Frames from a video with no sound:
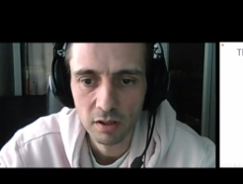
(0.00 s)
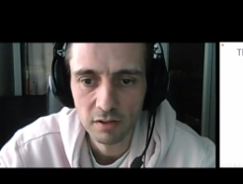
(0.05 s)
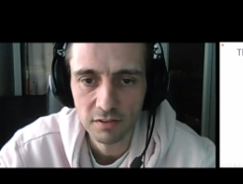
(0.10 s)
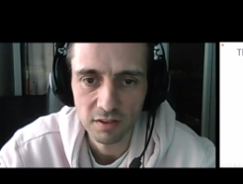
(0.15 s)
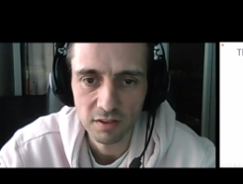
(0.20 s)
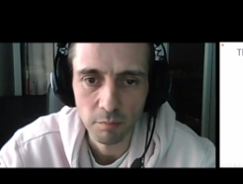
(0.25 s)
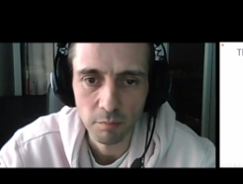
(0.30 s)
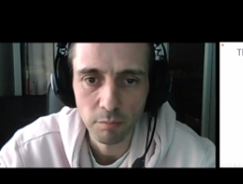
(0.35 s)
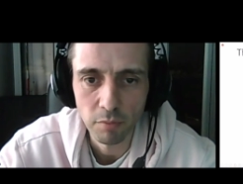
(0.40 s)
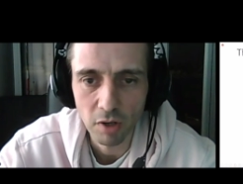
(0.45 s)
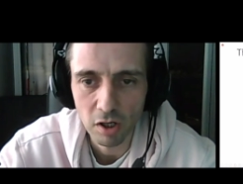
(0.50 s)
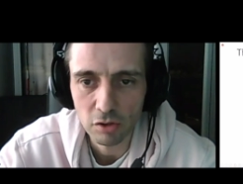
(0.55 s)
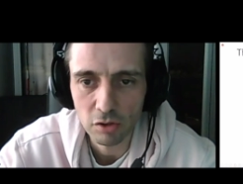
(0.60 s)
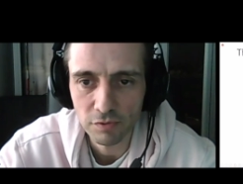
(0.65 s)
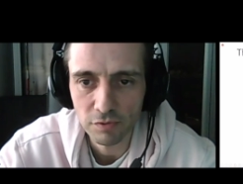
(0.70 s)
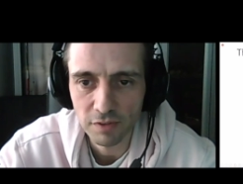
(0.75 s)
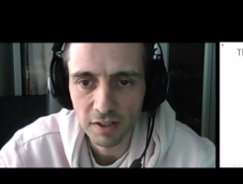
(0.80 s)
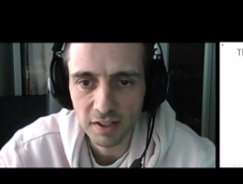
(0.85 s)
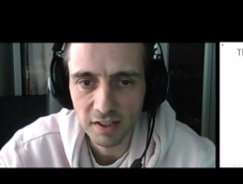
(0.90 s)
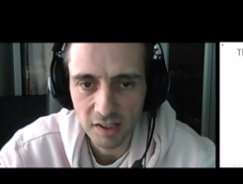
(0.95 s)
some part
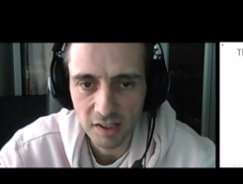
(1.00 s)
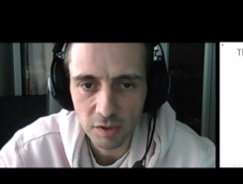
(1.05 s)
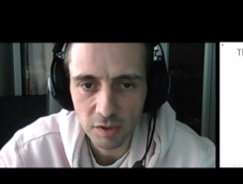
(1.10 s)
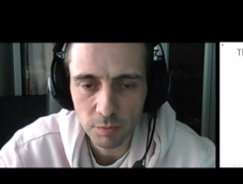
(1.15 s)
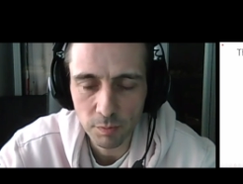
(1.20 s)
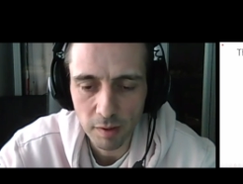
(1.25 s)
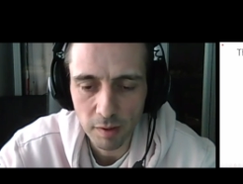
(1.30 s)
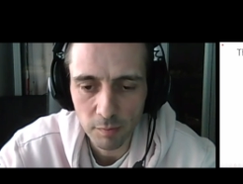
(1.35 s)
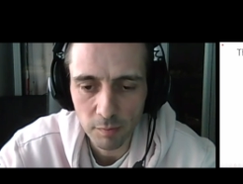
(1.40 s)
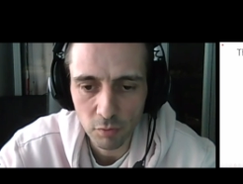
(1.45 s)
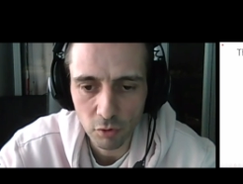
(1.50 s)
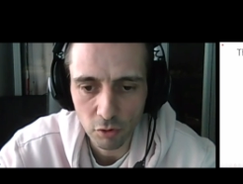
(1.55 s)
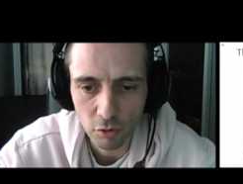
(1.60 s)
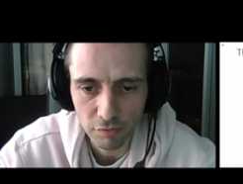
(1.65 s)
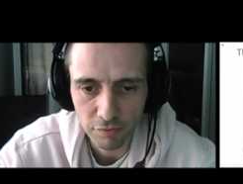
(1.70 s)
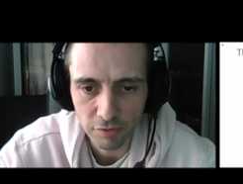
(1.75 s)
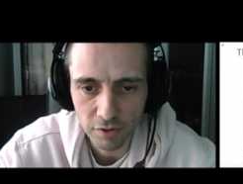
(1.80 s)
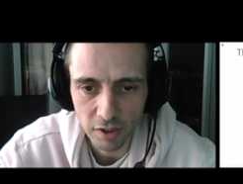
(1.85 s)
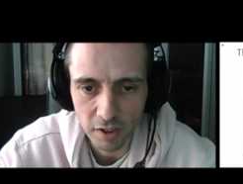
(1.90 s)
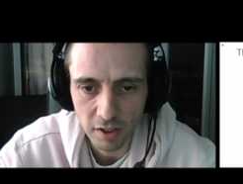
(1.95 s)
of the heat map
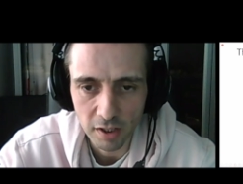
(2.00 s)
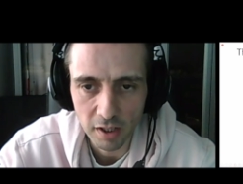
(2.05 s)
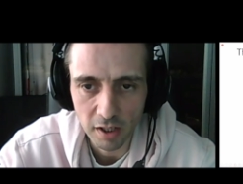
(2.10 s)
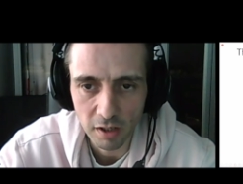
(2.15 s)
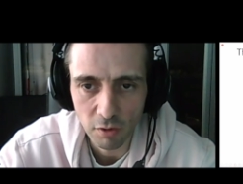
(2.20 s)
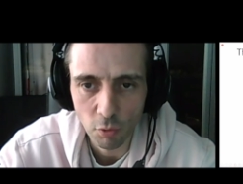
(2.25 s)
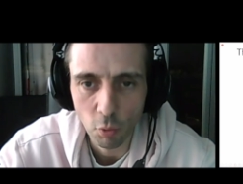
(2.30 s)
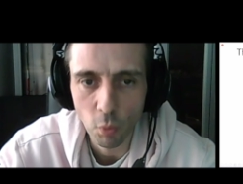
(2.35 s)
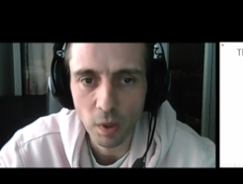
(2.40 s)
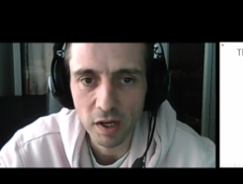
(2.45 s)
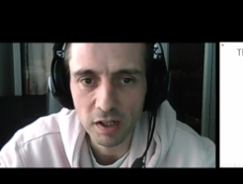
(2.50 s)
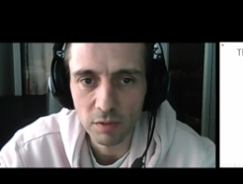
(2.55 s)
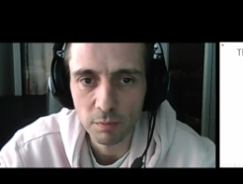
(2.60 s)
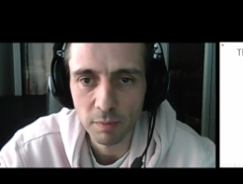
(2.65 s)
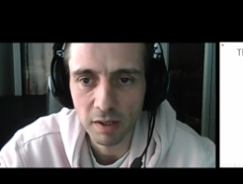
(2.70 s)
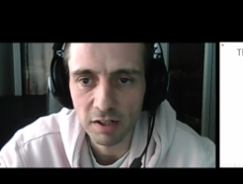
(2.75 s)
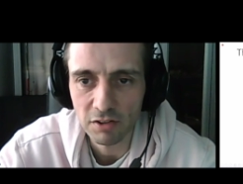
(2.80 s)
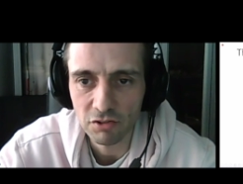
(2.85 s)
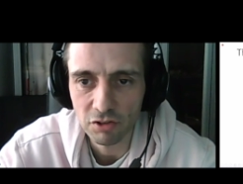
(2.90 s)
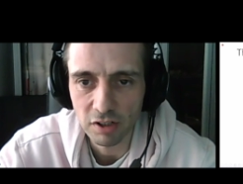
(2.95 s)
of the weight
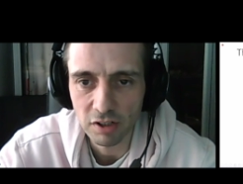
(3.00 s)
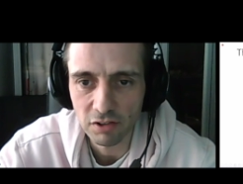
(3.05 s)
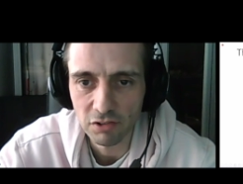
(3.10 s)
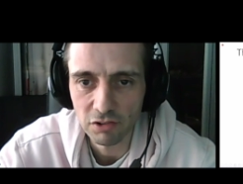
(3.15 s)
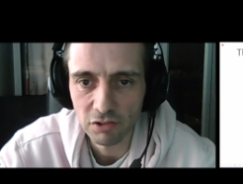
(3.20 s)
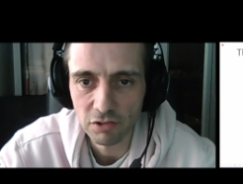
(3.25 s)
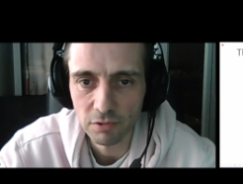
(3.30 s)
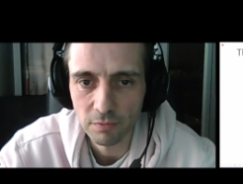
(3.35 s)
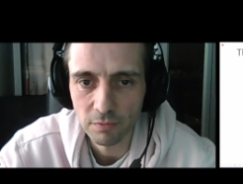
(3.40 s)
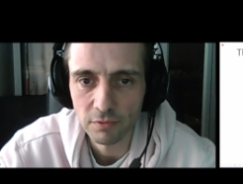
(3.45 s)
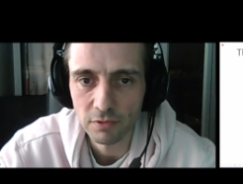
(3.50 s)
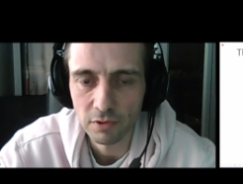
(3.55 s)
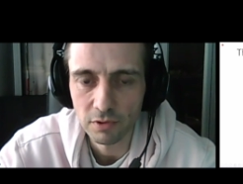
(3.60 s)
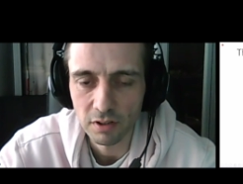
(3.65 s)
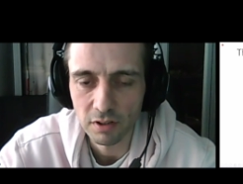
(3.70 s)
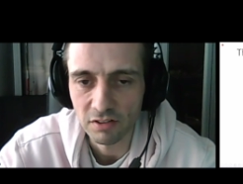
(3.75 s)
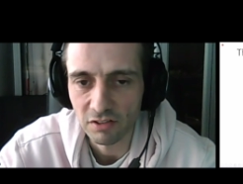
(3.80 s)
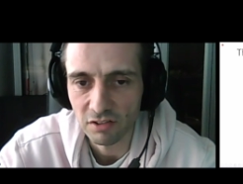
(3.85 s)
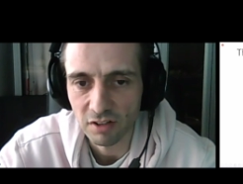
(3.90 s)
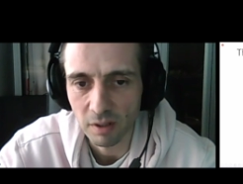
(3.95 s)
matrix,
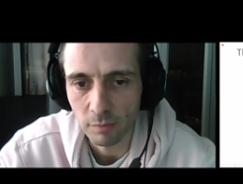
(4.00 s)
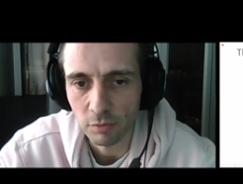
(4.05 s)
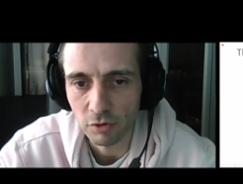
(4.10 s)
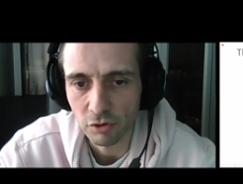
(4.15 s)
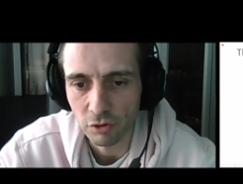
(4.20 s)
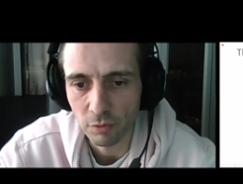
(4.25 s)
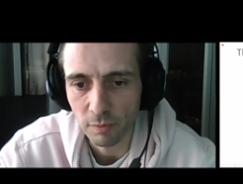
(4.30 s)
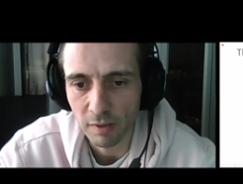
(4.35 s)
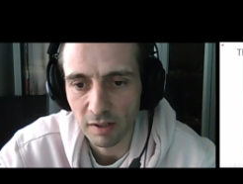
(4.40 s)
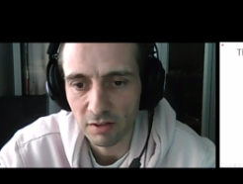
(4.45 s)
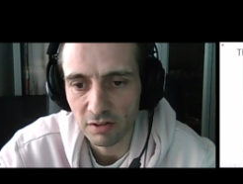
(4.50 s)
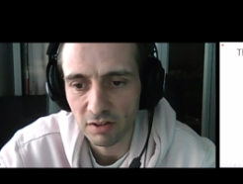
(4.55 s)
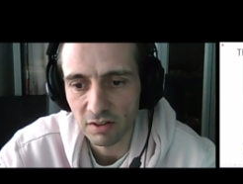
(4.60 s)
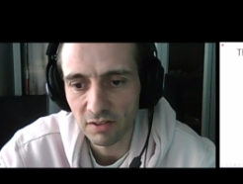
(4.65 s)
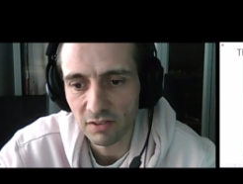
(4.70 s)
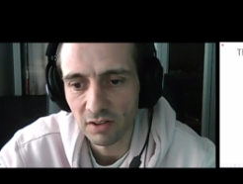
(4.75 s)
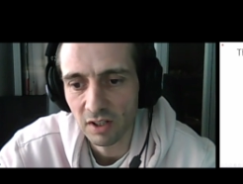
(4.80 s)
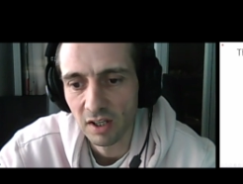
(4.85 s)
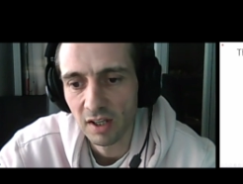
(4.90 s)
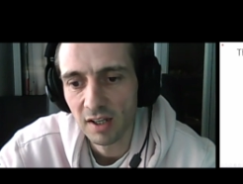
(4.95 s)
this W
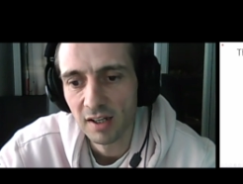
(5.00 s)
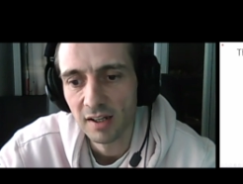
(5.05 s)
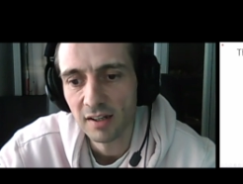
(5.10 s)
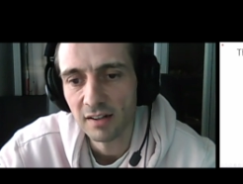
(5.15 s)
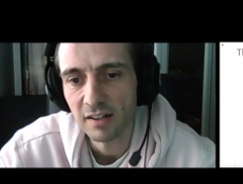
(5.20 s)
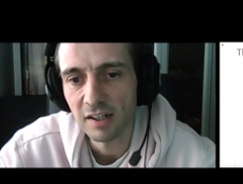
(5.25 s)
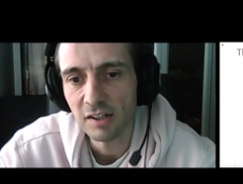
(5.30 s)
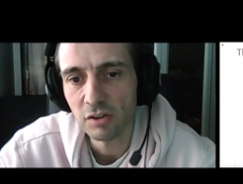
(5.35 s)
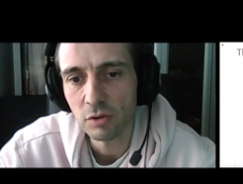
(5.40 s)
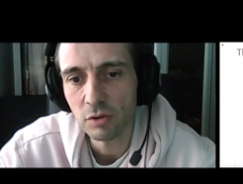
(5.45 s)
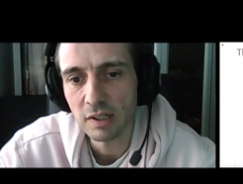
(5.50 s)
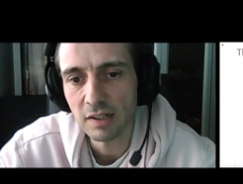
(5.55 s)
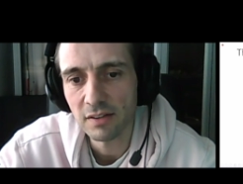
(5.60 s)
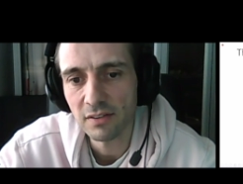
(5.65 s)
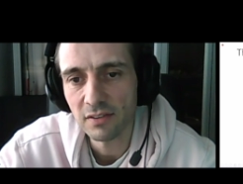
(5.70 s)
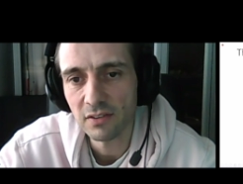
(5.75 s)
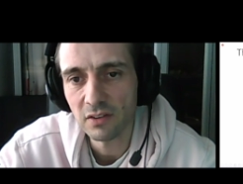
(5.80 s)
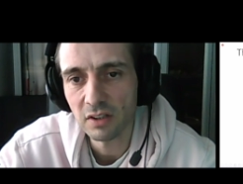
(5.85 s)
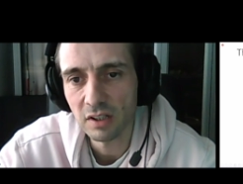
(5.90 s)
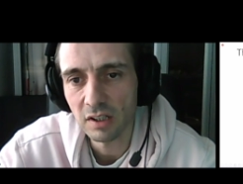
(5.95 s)
matrix, then you can
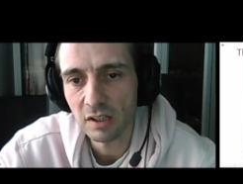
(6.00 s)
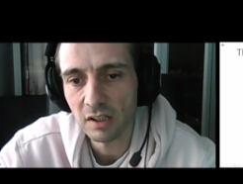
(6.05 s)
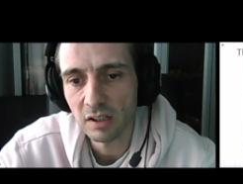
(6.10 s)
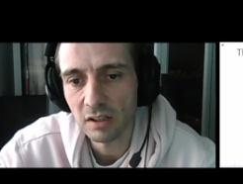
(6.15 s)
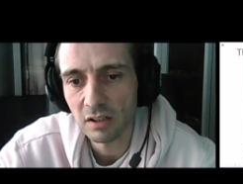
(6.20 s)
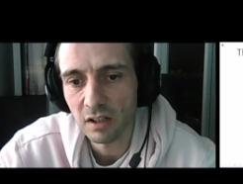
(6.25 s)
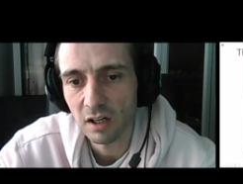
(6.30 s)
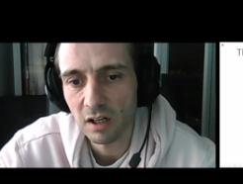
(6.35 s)
see